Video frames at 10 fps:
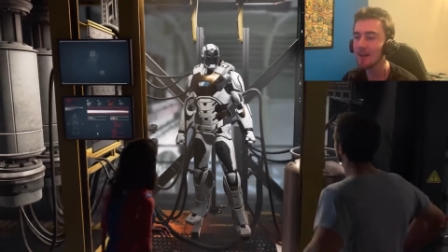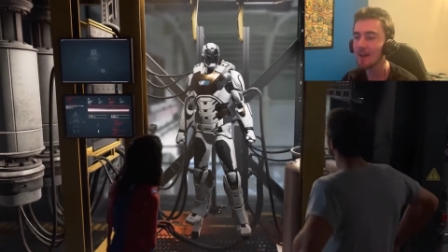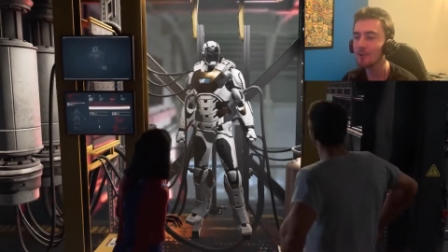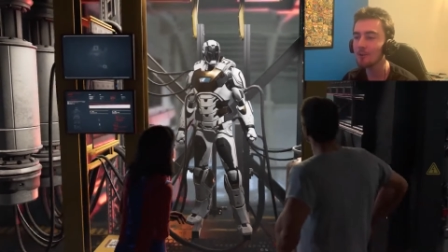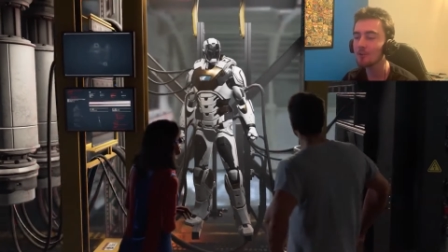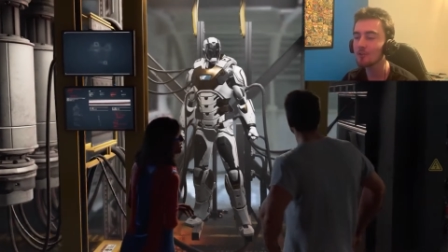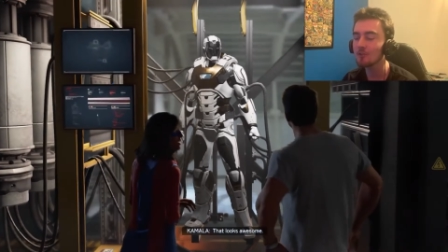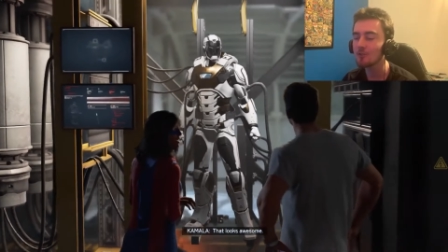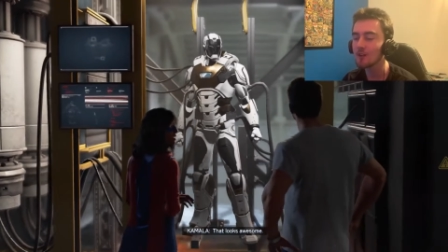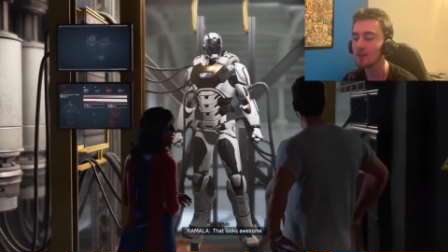I knew it
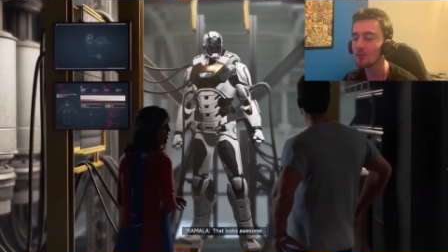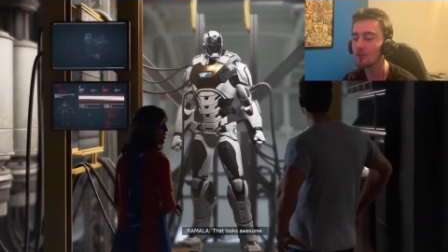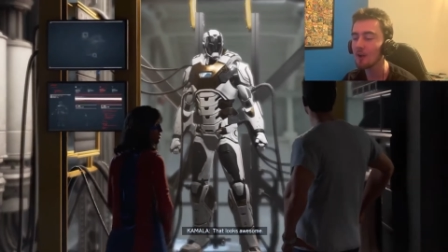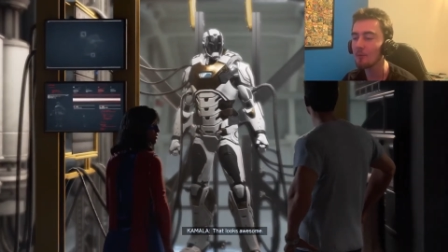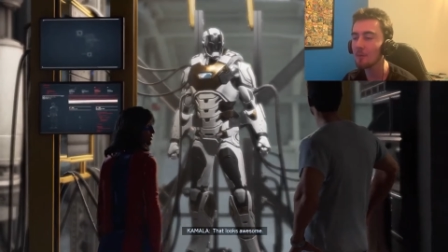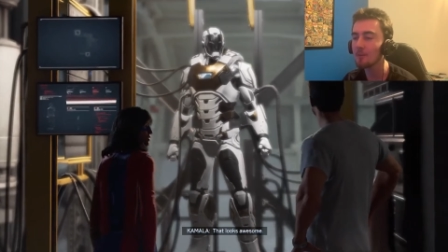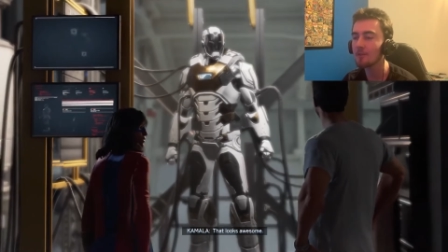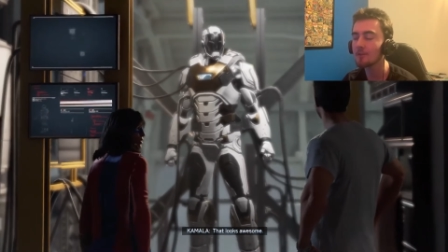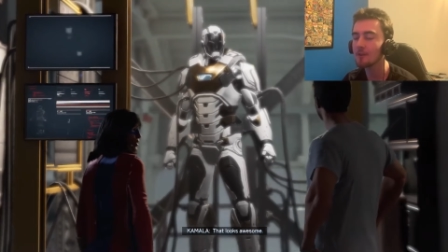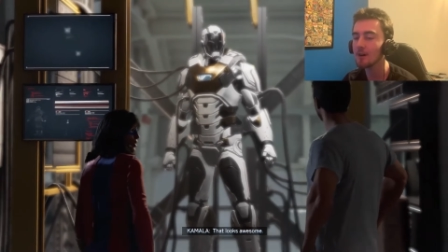looked sick, dude. I remember
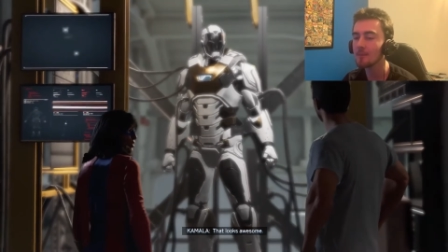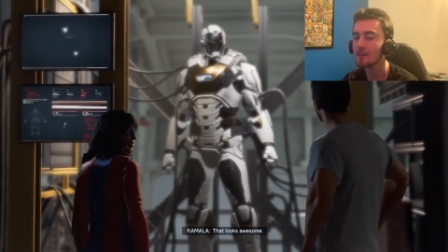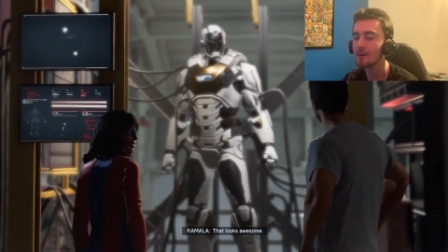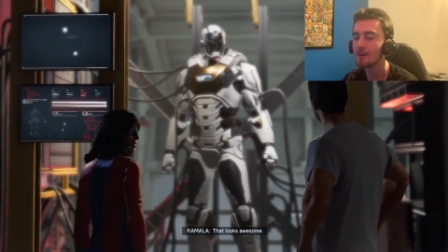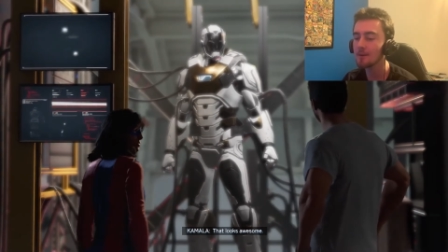this armor.